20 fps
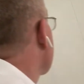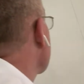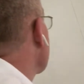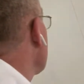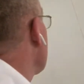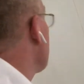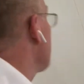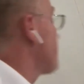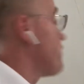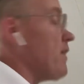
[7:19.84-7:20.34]

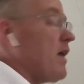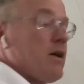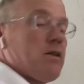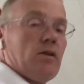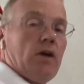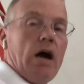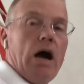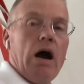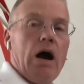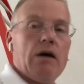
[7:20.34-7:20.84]
In fact,
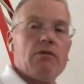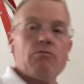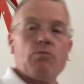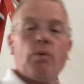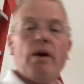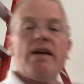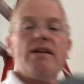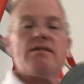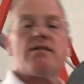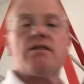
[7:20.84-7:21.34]
our
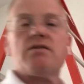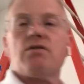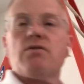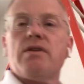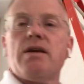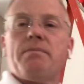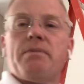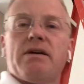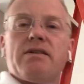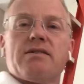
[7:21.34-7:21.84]
waste is only
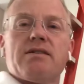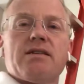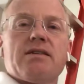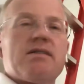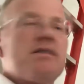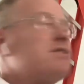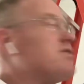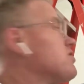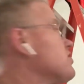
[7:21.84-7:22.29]
about 6 inches